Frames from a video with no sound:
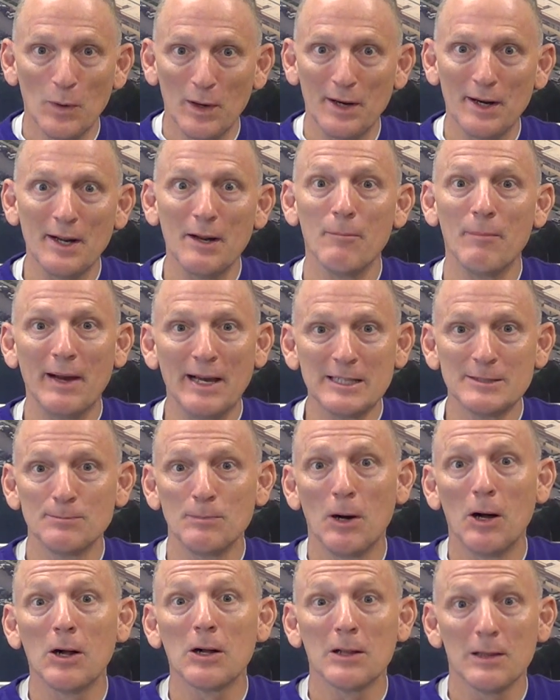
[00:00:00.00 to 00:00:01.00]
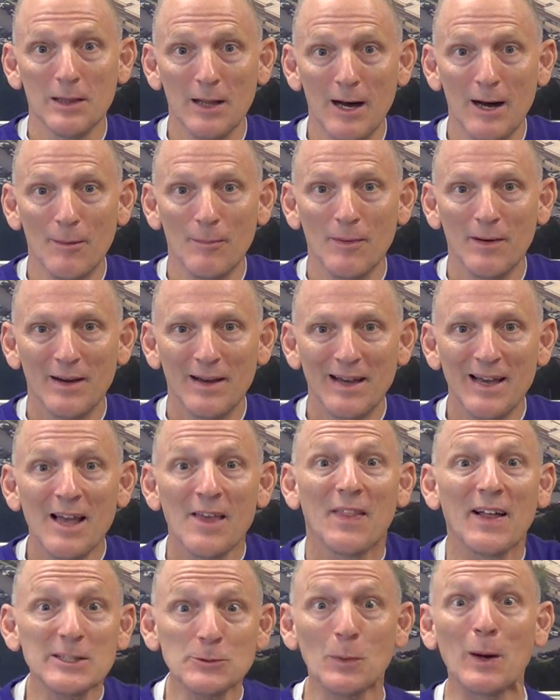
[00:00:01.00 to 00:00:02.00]
running a baseball club.
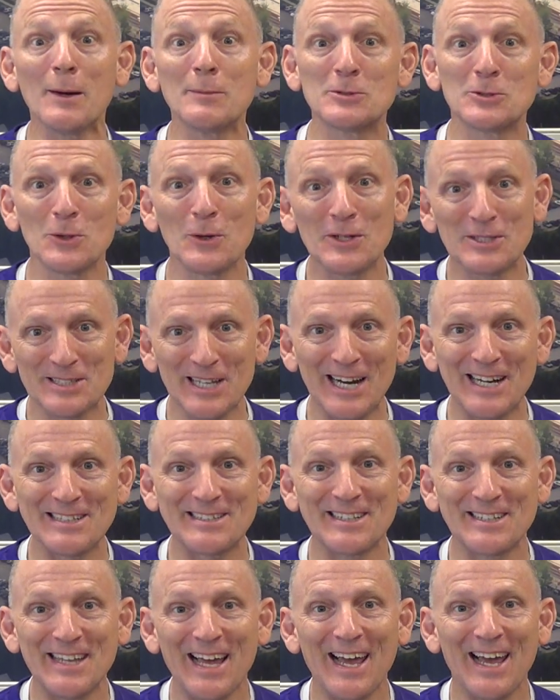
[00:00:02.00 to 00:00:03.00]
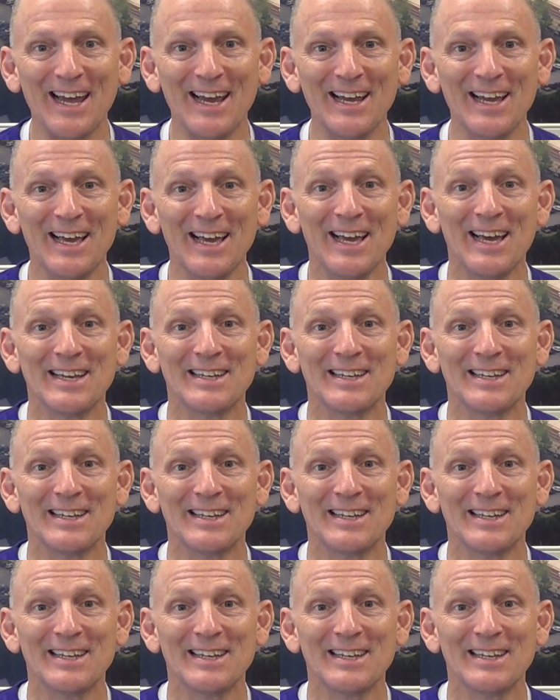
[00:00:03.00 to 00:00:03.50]
That's why I'm so excited today